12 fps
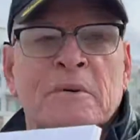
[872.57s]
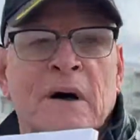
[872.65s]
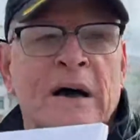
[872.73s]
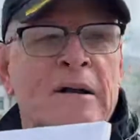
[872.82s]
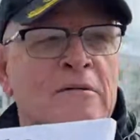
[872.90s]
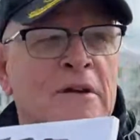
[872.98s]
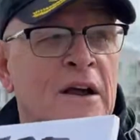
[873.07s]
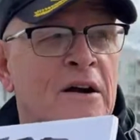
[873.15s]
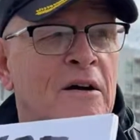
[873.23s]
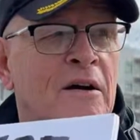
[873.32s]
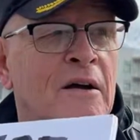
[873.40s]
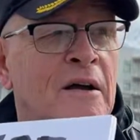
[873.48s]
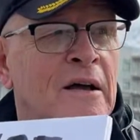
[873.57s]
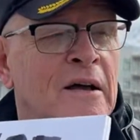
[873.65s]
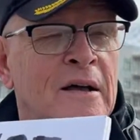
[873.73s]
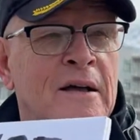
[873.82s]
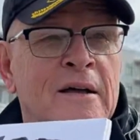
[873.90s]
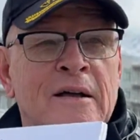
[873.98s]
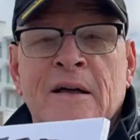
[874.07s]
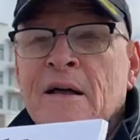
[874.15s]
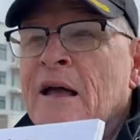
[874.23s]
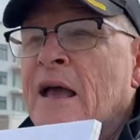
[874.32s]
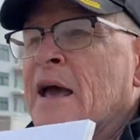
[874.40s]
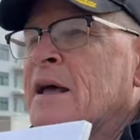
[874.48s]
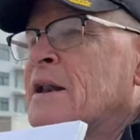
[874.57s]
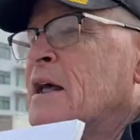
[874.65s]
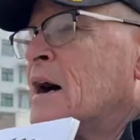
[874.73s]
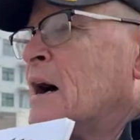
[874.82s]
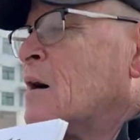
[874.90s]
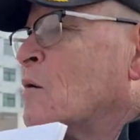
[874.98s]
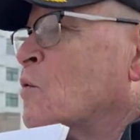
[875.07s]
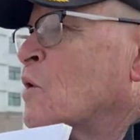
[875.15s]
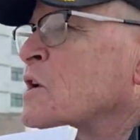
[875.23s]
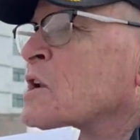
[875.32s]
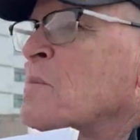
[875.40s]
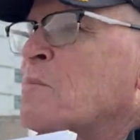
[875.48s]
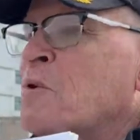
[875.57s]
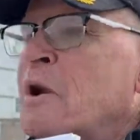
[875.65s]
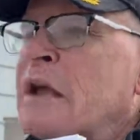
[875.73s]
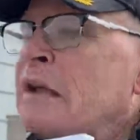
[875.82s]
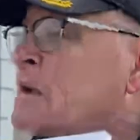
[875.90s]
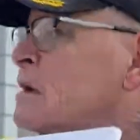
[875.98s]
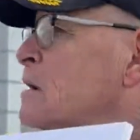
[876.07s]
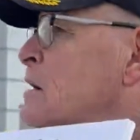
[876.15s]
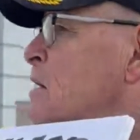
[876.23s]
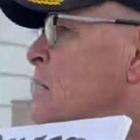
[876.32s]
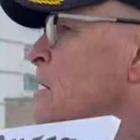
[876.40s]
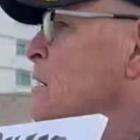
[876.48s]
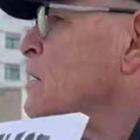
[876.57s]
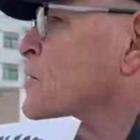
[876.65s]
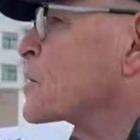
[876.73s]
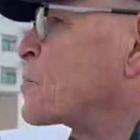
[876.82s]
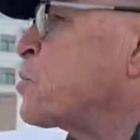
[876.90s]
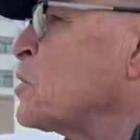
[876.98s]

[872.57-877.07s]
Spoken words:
I don't care. And we're going to bring the